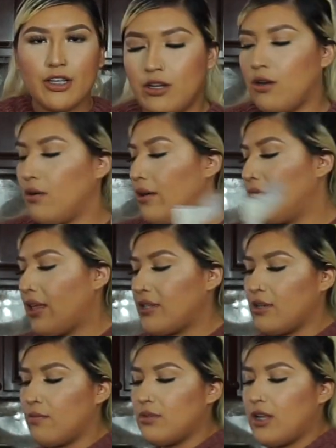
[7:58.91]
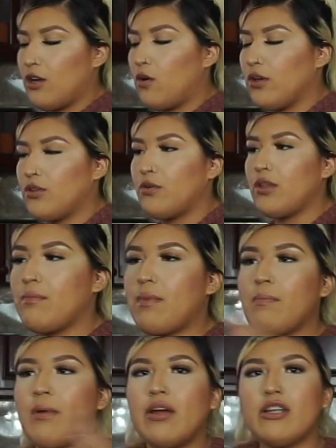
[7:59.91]
you know, if like someone like going through
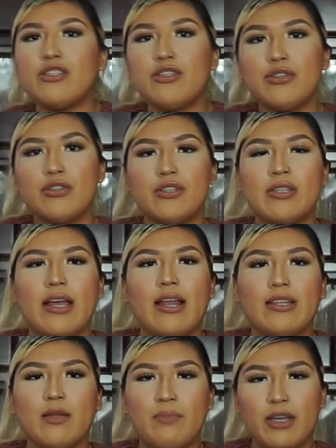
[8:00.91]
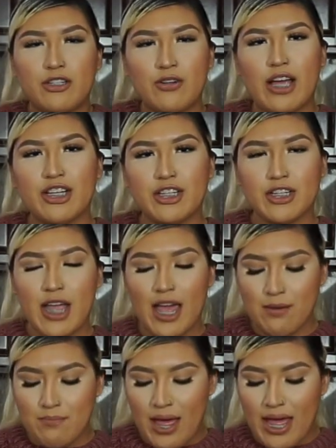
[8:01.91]
My parents used to take like the big trash
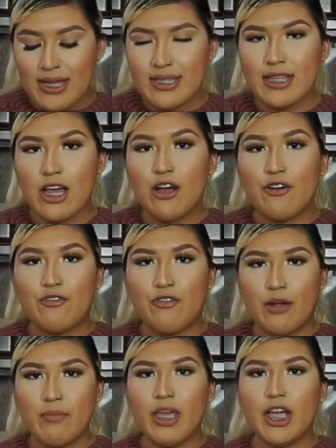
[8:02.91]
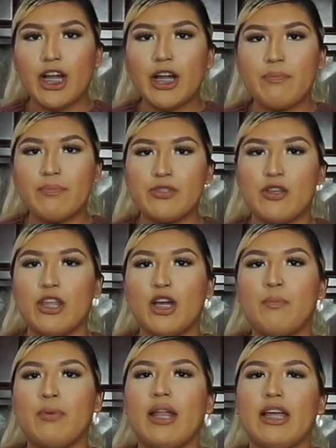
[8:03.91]
can bags from here so they
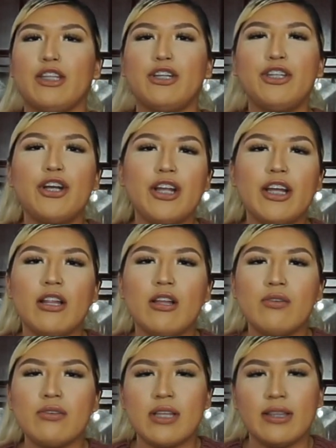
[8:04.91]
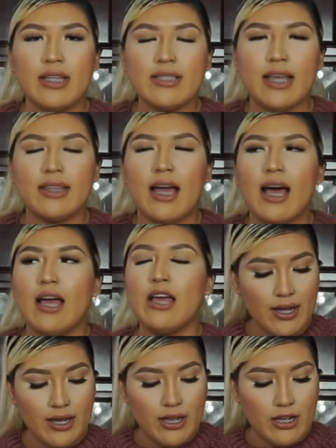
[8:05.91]
could put like their dirty clothes and things like that.
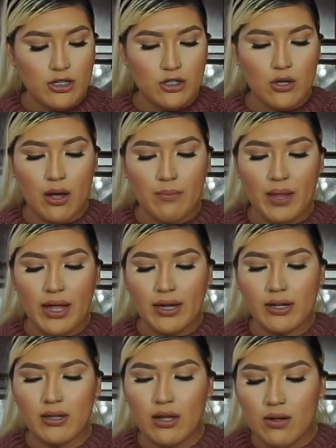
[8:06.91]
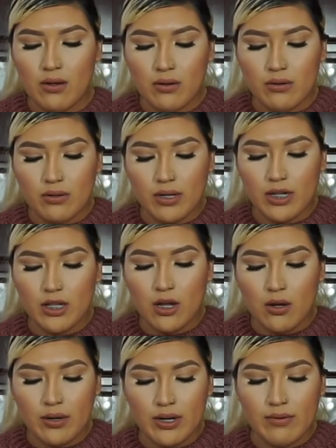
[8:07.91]
So I'm like, hello,
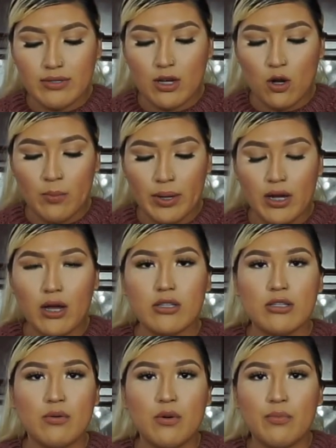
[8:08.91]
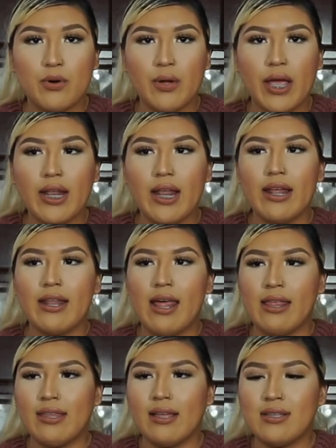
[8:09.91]
hello, and I was like, oh my god, someone broke in. And
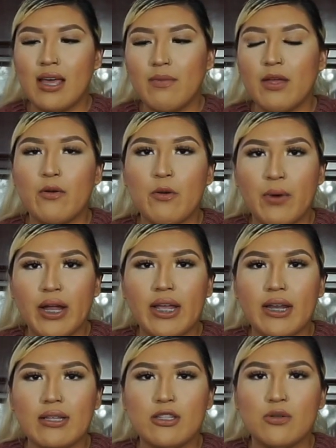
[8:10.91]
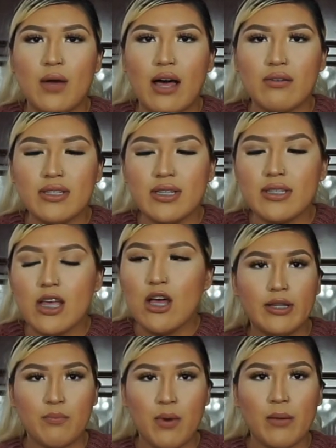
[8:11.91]
at that time they were breaking into houses.
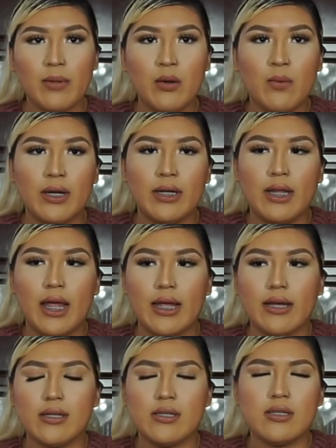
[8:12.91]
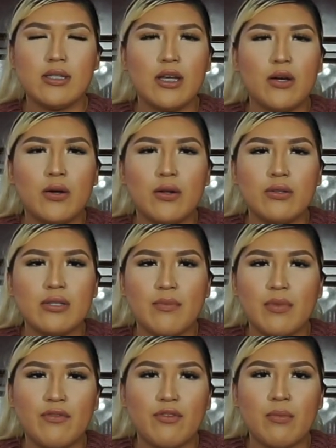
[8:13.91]
They probably want to like steal
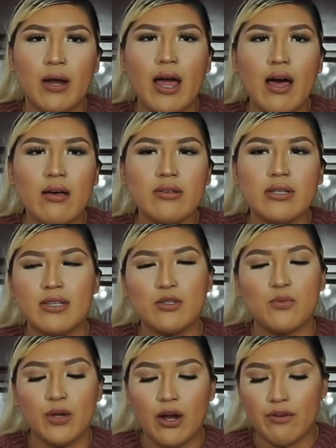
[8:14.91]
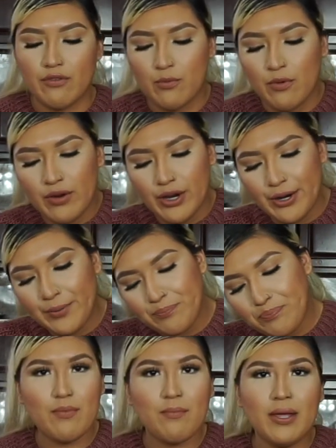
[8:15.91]
something from our house since we are from over here.
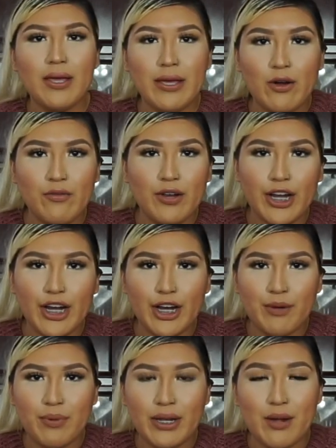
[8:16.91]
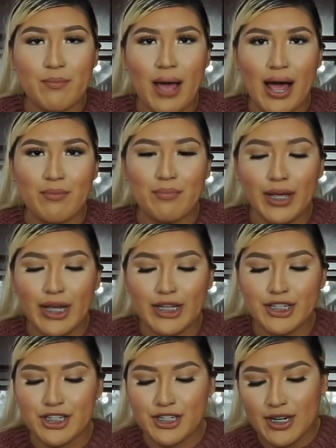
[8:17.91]
Me over here being a bad
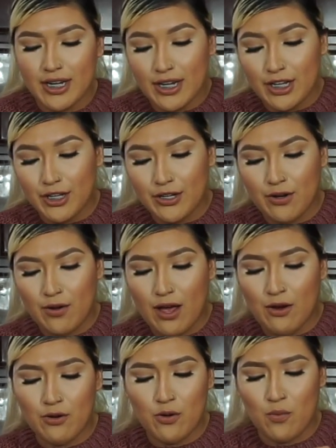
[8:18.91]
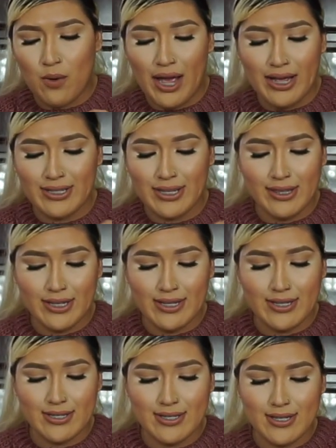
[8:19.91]
bitch, you know, I don't know why I did
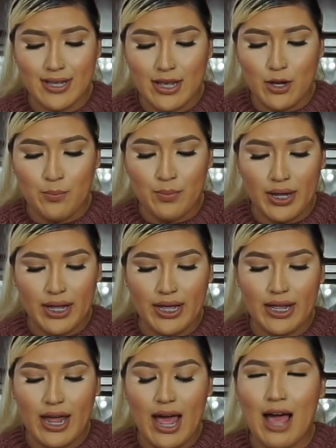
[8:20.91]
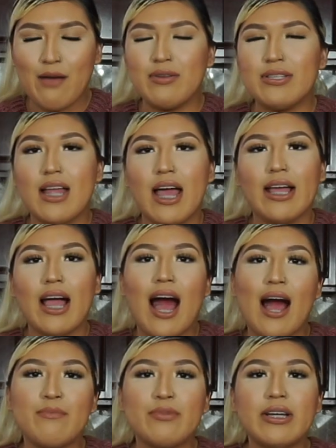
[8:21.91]
this, but I was like,
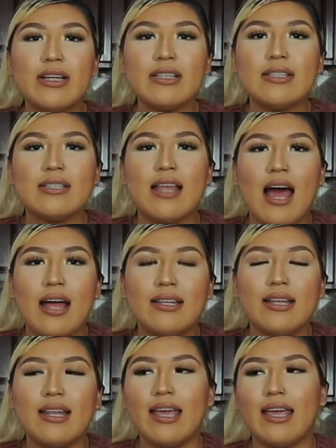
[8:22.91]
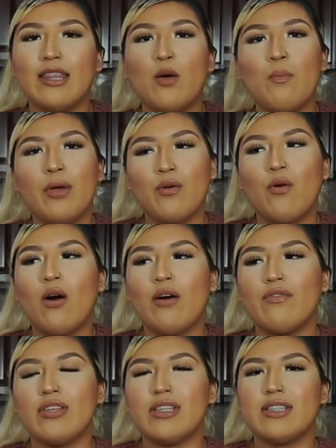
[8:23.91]
I'm gonna stand like in the middle
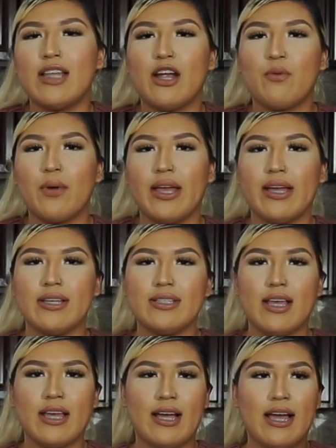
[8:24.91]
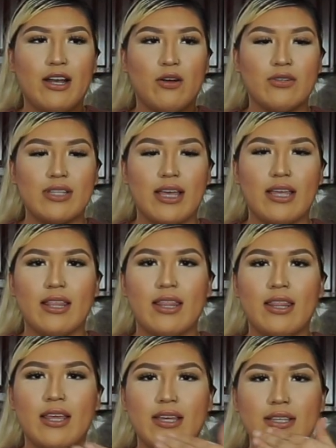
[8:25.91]
of the stairway because it kind of goes like
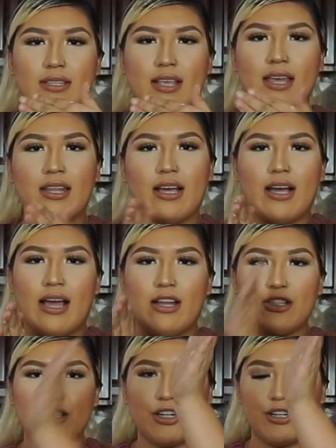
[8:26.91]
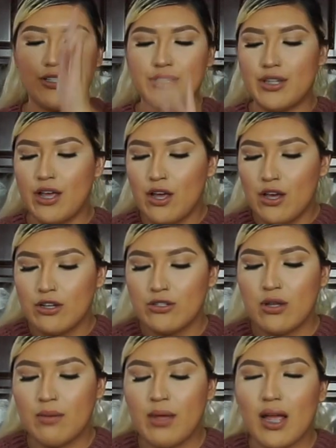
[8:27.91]
this and it kind of turns.
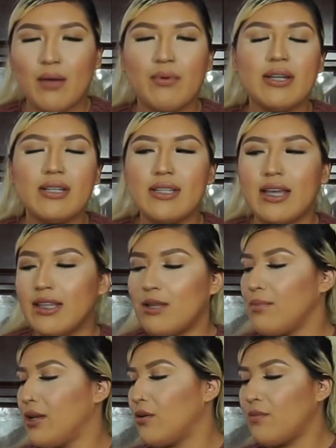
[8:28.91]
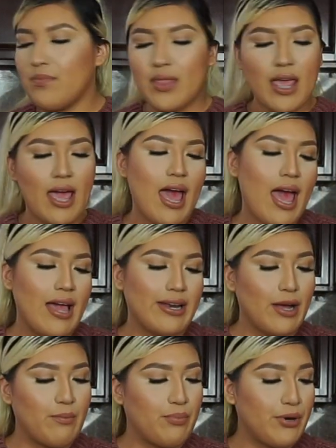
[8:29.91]
So I'm like, I'm gonna stay in the middle. And
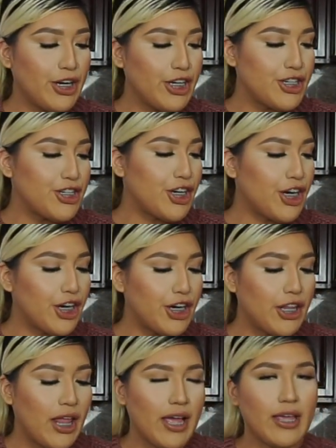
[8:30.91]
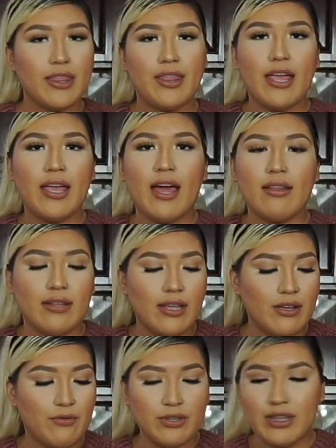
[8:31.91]
I'm pretty sure like they can't
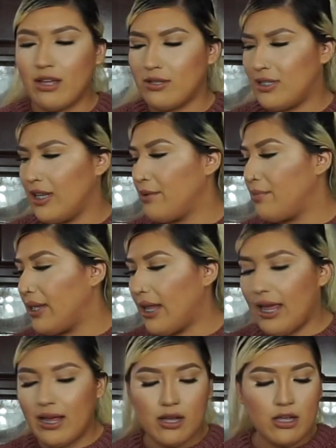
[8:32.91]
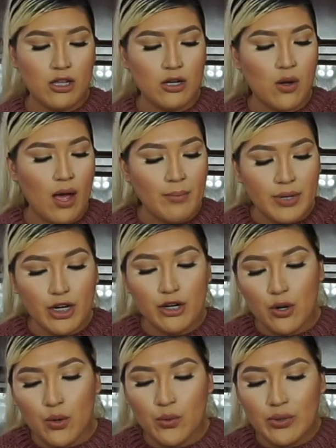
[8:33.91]
leave without seeing me. Like, you know, I'm gonna
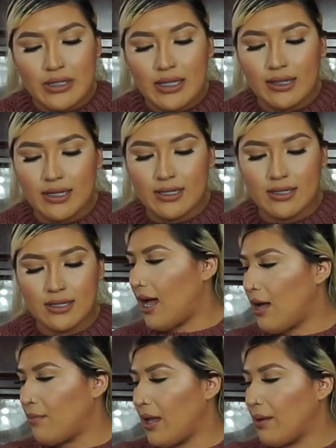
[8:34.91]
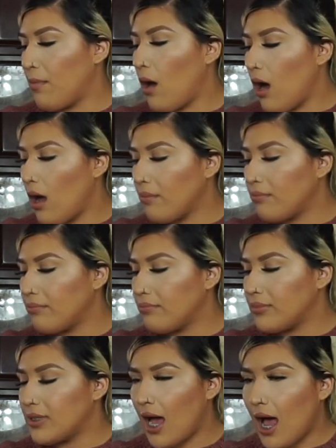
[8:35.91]
know who did this. I'm like, Mom,
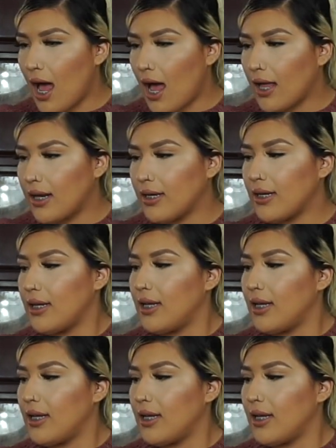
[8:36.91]
Dad.